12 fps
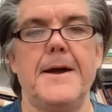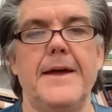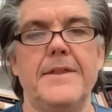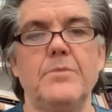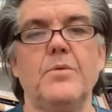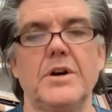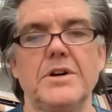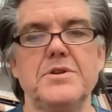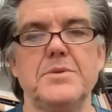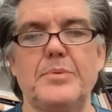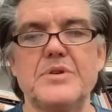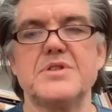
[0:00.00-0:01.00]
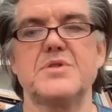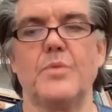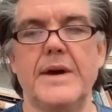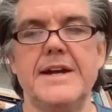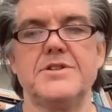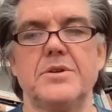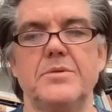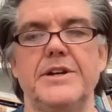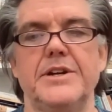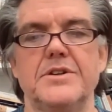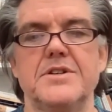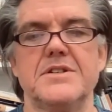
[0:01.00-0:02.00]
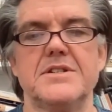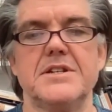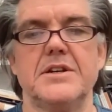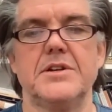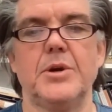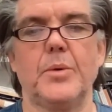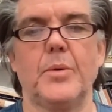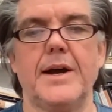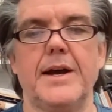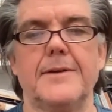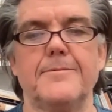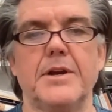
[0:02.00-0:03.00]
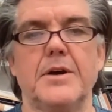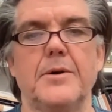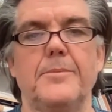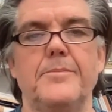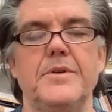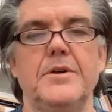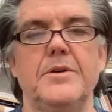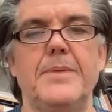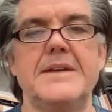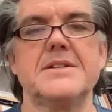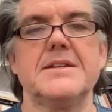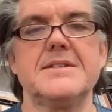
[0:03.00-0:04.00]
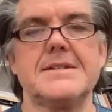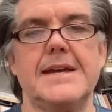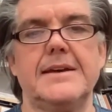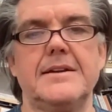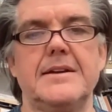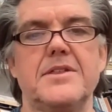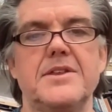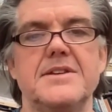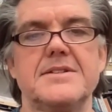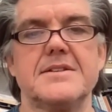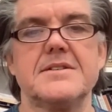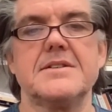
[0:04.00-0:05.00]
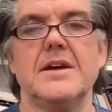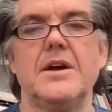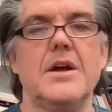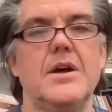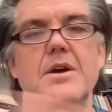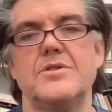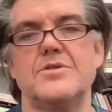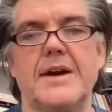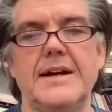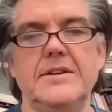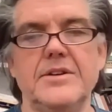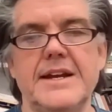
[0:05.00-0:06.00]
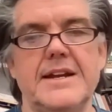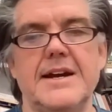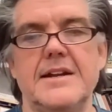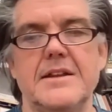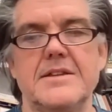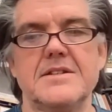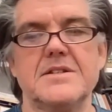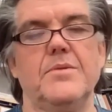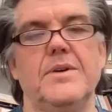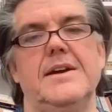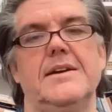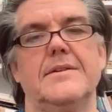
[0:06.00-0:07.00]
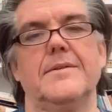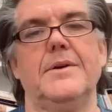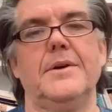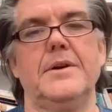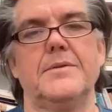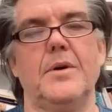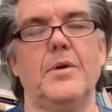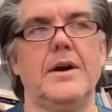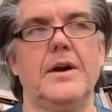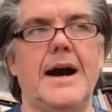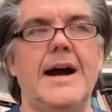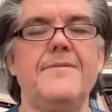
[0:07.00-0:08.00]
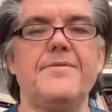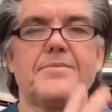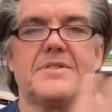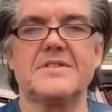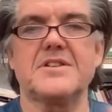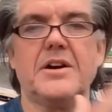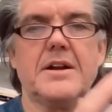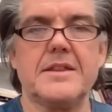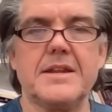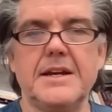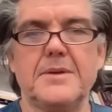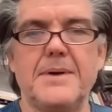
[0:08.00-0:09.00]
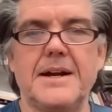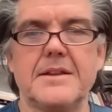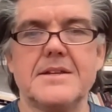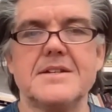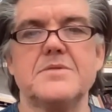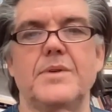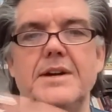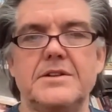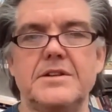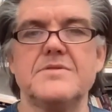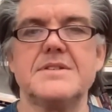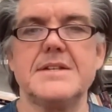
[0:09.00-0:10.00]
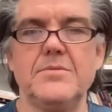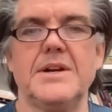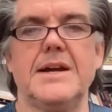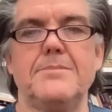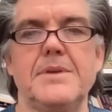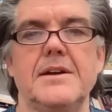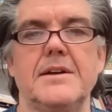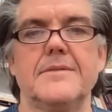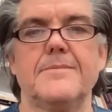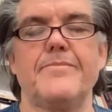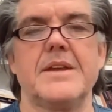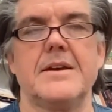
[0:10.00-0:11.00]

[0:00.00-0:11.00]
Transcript: And then work to persuade your reader to see it your way. You're basically saying in a thesis, try looking at it this way, or I've started thinking about it this way. Do you see what I mean?